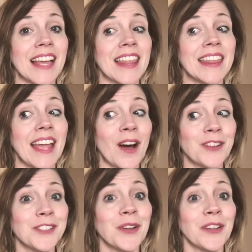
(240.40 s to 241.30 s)
they
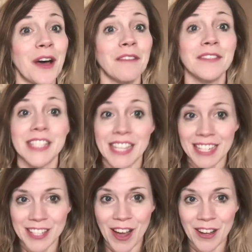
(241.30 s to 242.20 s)
also love
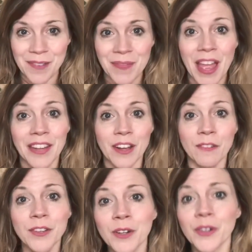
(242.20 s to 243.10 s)
TikTok. Now, if
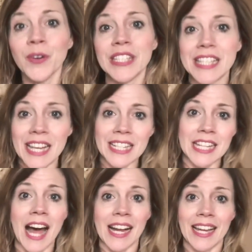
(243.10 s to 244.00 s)
you don't know what
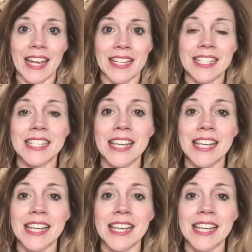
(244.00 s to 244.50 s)
TikTok is